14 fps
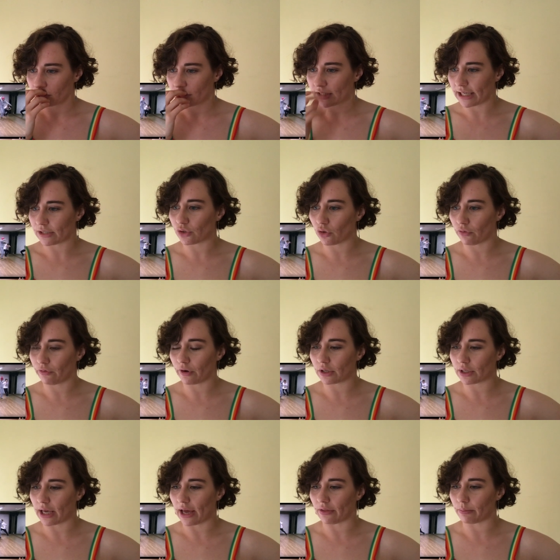See, so the
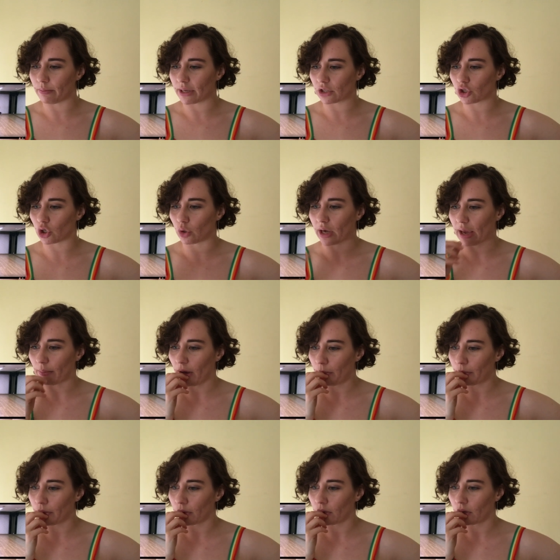middle 2 came up.
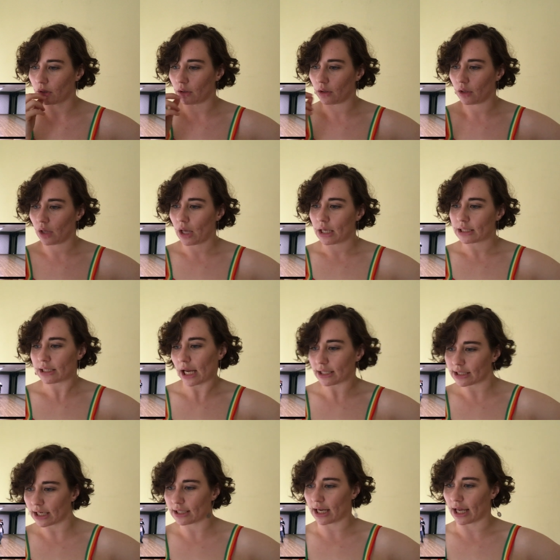Tap,
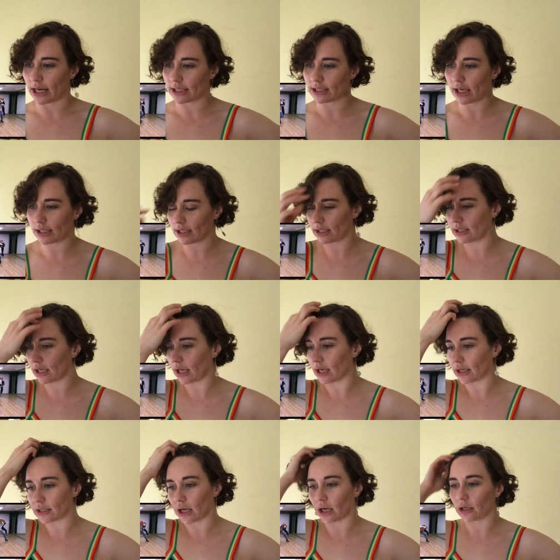tap, tap, tap, tap,
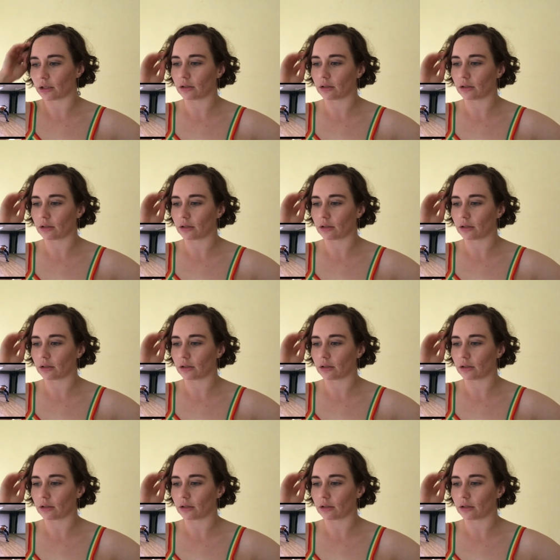tap, tap.